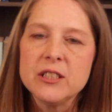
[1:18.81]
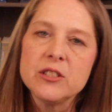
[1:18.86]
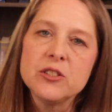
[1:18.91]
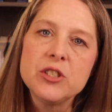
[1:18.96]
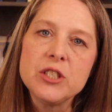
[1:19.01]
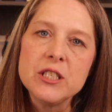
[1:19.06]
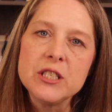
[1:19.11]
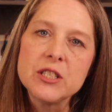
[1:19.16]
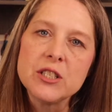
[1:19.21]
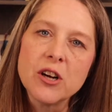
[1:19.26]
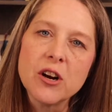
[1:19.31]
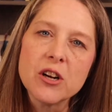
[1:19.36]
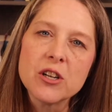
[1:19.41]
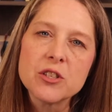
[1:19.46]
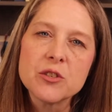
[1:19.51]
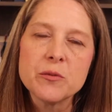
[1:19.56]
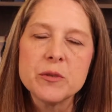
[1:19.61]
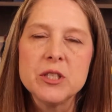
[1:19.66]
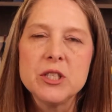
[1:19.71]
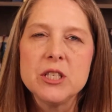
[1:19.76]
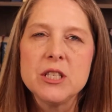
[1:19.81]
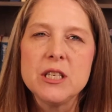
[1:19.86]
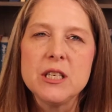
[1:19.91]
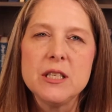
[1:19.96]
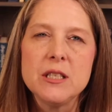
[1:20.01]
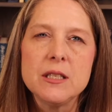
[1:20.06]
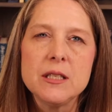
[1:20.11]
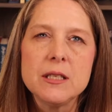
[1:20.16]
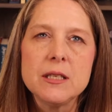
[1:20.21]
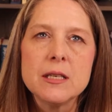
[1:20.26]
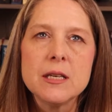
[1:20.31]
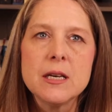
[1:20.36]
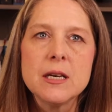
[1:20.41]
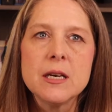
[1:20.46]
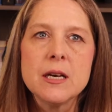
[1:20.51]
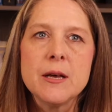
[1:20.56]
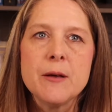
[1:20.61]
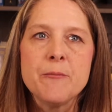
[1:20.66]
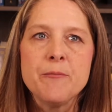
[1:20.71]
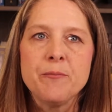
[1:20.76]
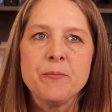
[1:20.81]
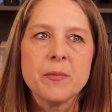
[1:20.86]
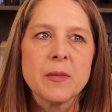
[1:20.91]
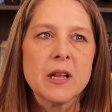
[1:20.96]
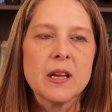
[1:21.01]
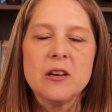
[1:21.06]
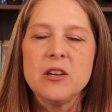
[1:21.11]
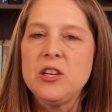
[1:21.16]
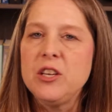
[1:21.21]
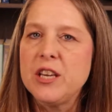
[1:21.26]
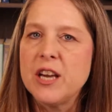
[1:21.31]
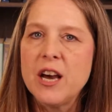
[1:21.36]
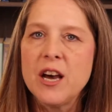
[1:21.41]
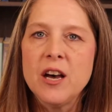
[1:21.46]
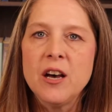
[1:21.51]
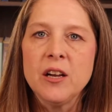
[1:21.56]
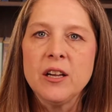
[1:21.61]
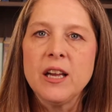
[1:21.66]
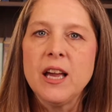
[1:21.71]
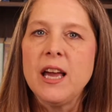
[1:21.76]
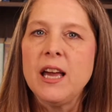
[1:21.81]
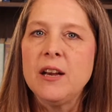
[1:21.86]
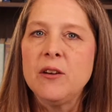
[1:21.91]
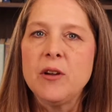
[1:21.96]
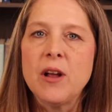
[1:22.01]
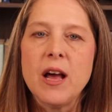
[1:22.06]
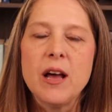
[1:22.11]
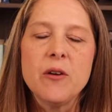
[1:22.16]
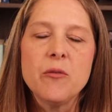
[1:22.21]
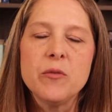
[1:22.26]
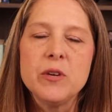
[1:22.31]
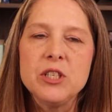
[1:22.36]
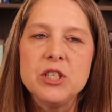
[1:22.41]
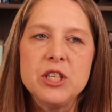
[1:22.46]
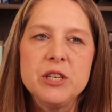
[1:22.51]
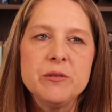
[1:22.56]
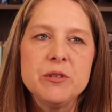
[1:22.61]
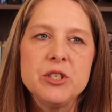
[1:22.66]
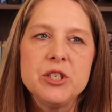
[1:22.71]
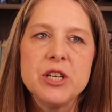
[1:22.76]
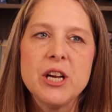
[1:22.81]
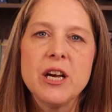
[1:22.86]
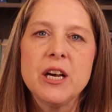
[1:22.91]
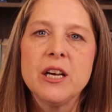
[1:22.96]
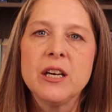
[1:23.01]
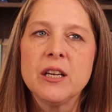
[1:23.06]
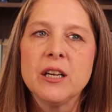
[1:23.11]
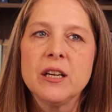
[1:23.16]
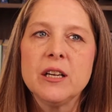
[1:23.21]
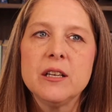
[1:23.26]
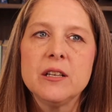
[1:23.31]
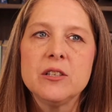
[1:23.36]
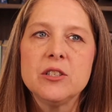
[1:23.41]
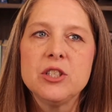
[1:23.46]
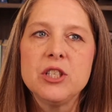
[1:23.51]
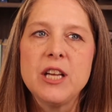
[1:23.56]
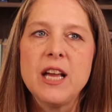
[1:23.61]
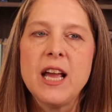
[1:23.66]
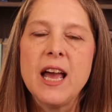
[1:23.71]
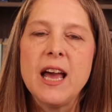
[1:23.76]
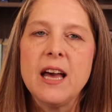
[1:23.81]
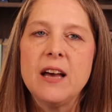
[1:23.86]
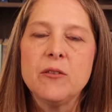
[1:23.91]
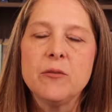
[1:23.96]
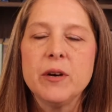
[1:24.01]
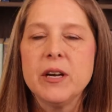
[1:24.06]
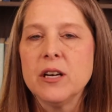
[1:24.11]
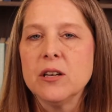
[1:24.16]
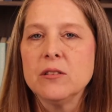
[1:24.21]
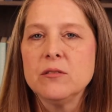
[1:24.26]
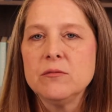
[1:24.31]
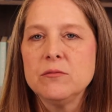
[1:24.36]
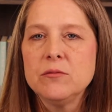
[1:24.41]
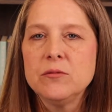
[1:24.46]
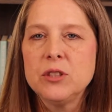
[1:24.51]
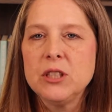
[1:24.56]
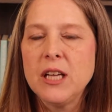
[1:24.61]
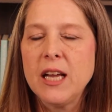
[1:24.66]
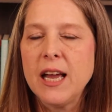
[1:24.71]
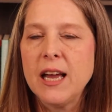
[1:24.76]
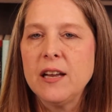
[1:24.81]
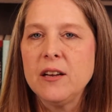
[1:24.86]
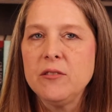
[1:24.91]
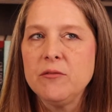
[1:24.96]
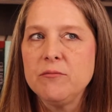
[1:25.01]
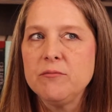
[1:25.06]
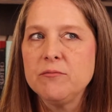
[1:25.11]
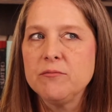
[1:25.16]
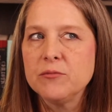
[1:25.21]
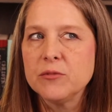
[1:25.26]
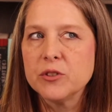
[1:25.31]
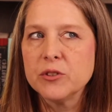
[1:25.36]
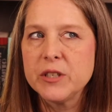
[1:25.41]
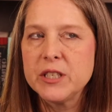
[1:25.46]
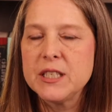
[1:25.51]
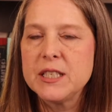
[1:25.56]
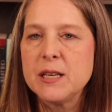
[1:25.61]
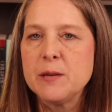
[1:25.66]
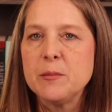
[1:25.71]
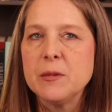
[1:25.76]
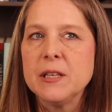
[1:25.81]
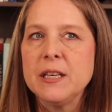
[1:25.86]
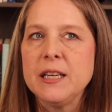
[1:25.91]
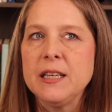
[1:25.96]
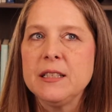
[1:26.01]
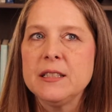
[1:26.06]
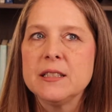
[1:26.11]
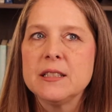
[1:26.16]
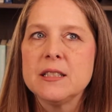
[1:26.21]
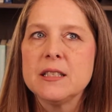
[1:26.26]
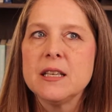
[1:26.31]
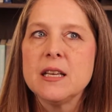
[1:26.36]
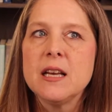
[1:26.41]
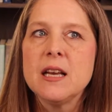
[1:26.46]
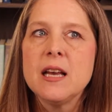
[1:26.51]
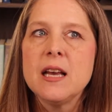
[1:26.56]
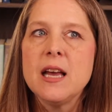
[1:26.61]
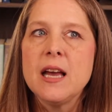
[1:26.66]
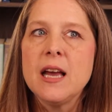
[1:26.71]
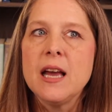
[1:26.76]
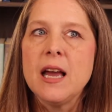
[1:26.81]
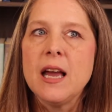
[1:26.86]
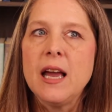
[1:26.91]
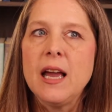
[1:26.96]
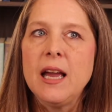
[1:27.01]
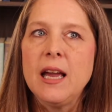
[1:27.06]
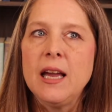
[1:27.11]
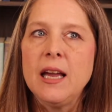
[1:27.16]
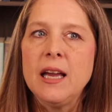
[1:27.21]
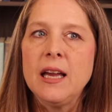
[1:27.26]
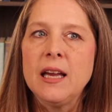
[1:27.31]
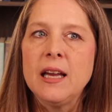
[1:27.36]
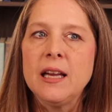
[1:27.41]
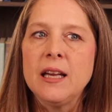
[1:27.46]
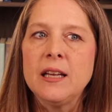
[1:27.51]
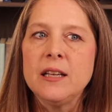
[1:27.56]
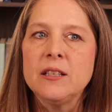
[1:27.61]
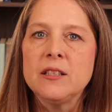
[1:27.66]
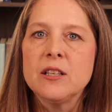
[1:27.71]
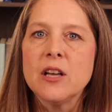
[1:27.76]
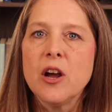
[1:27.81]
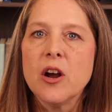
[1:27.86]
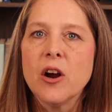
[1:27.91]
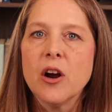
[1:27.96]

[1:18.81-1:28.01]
So she starts when she's young, and when she was young, she had 3 siblings, and